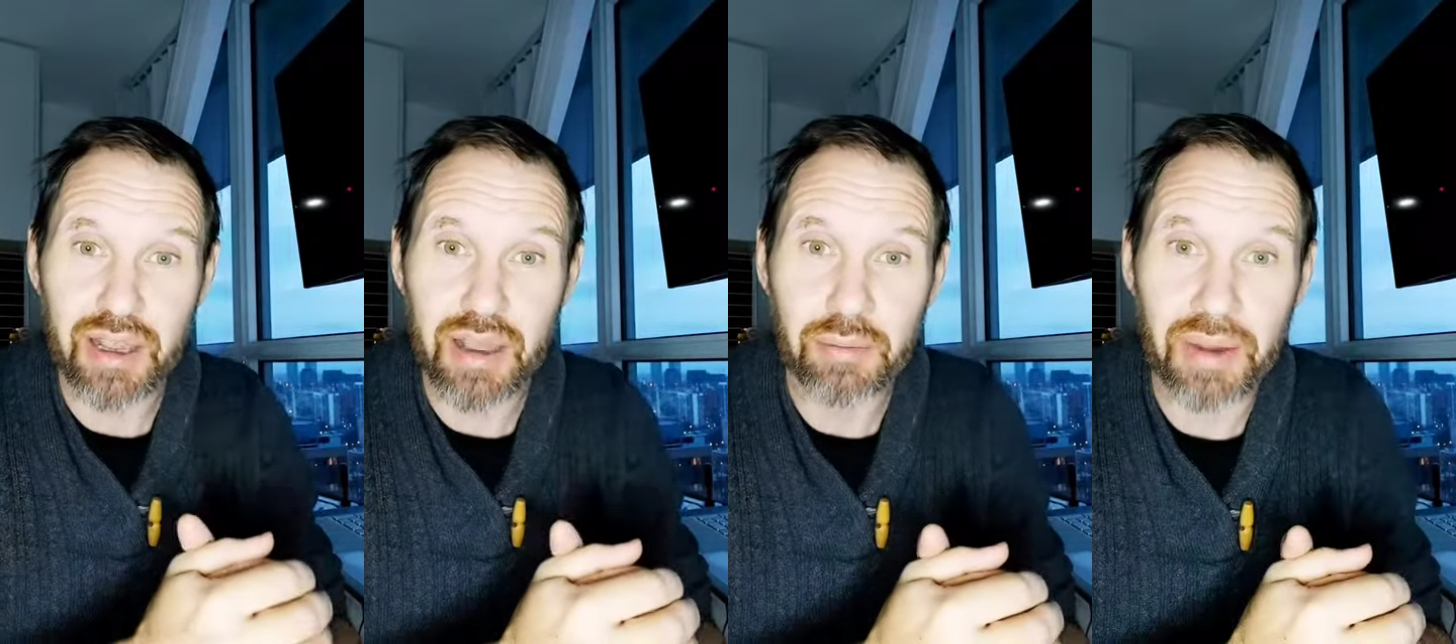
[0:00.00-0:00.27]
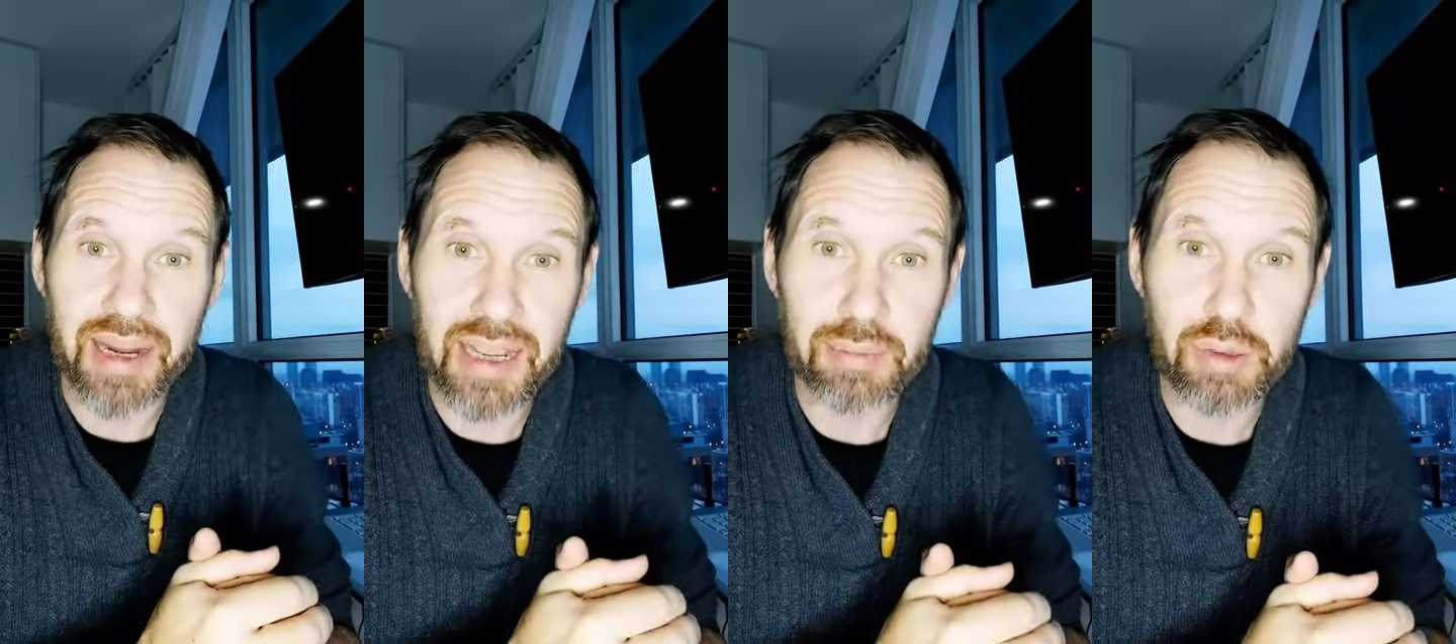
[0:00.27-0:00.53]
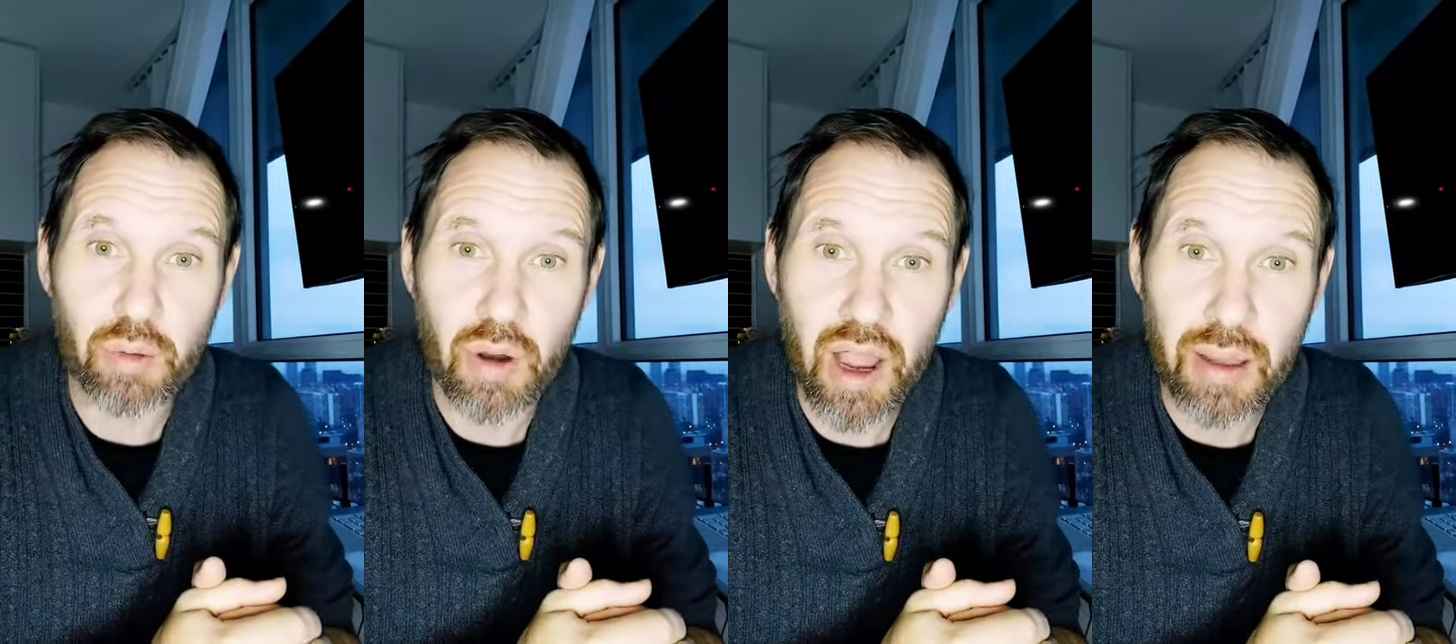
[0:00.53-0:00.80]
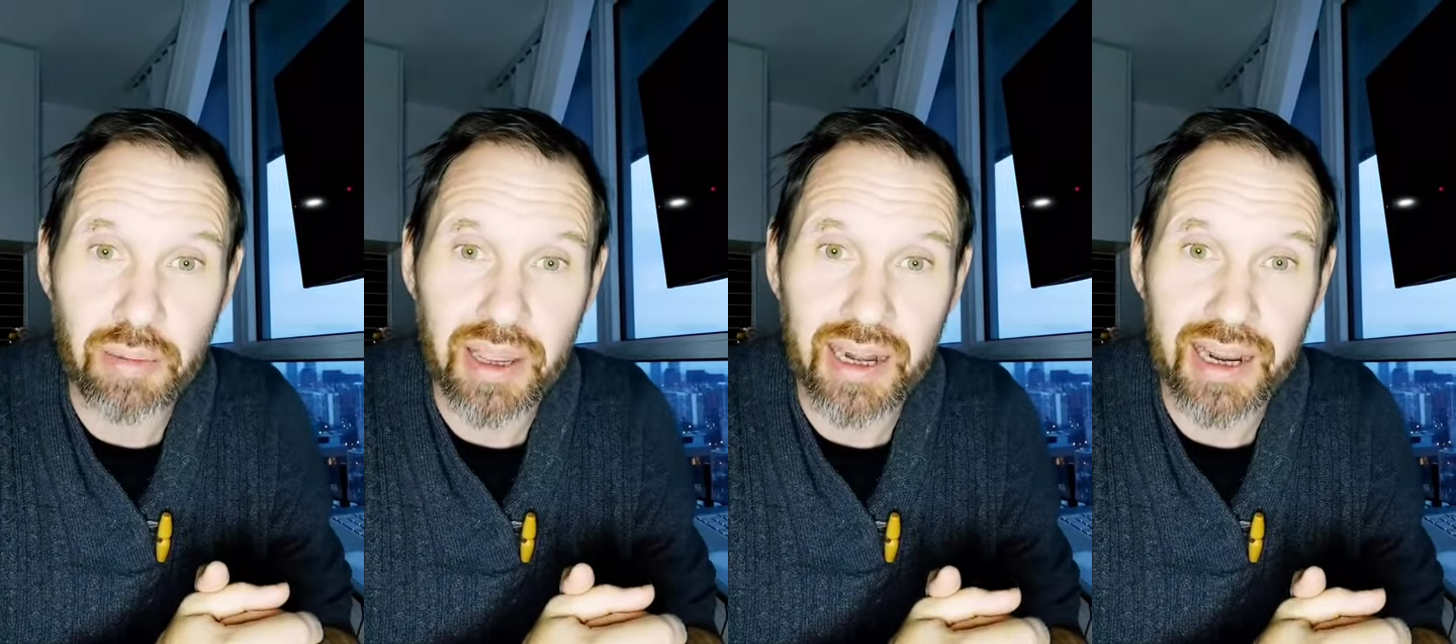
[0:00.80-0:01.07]
My name's
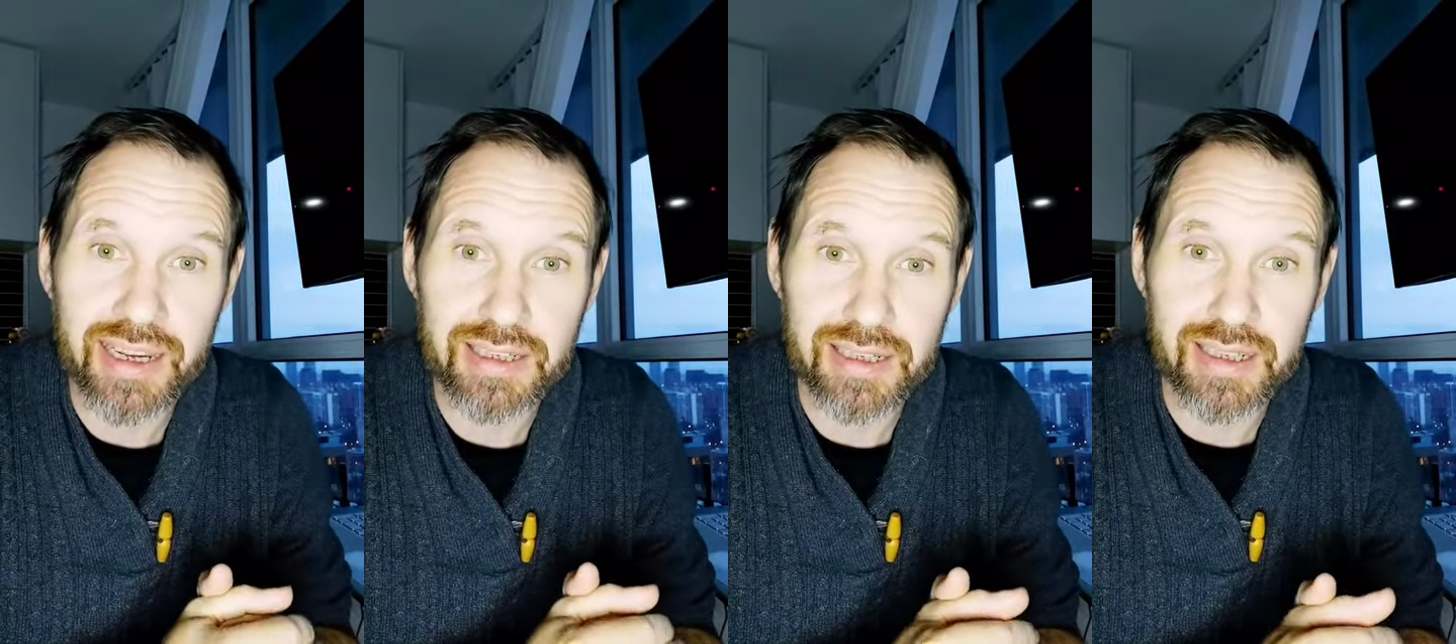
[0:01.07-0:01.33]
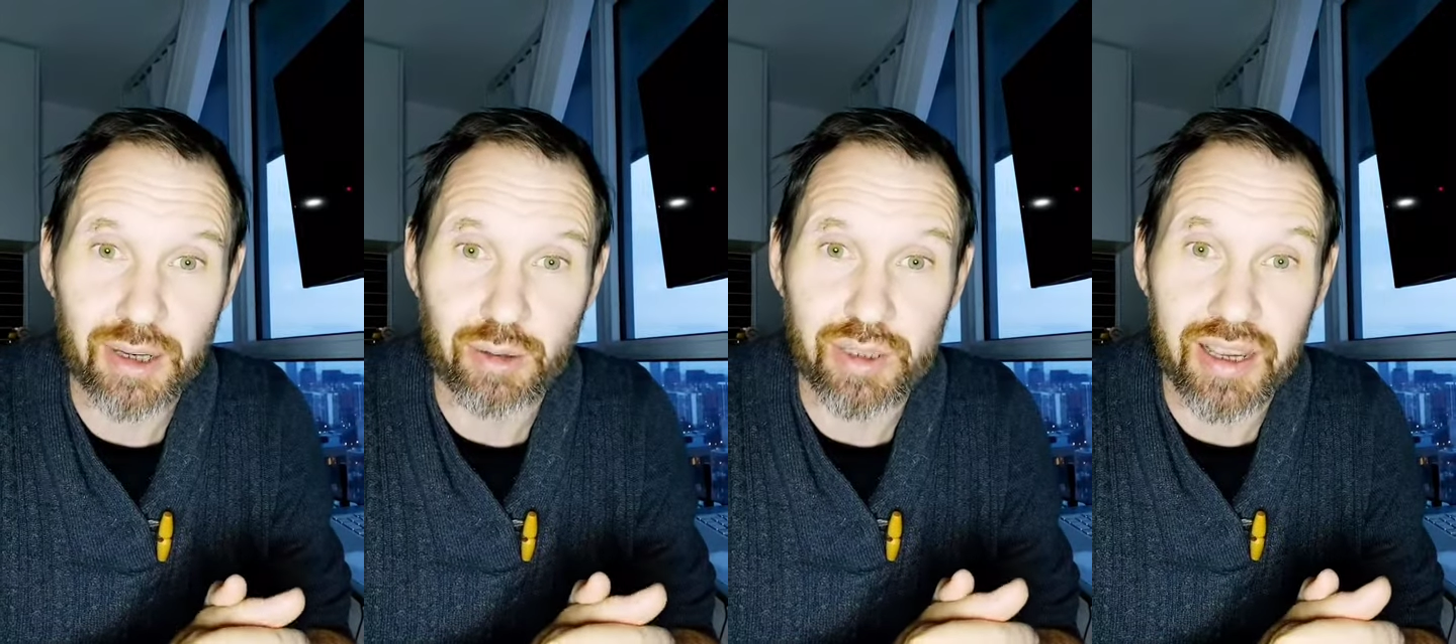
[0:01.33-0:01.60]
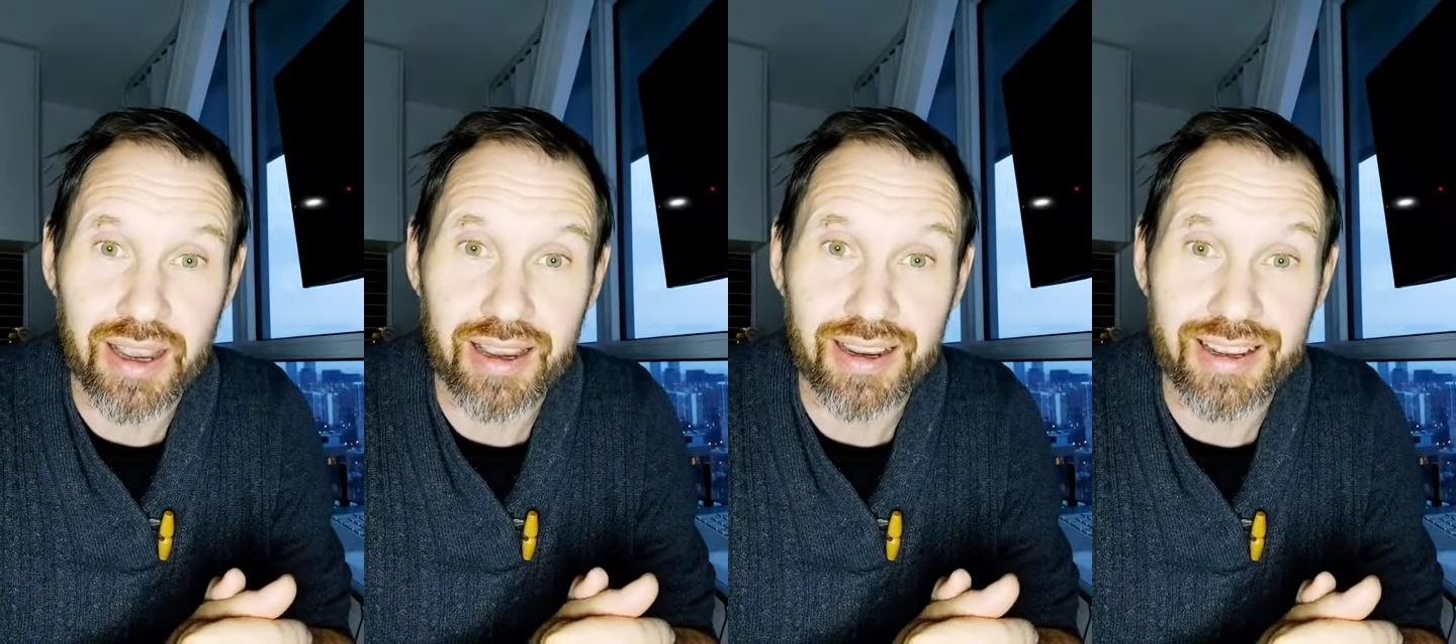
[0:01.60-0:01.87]
Rob and I test out side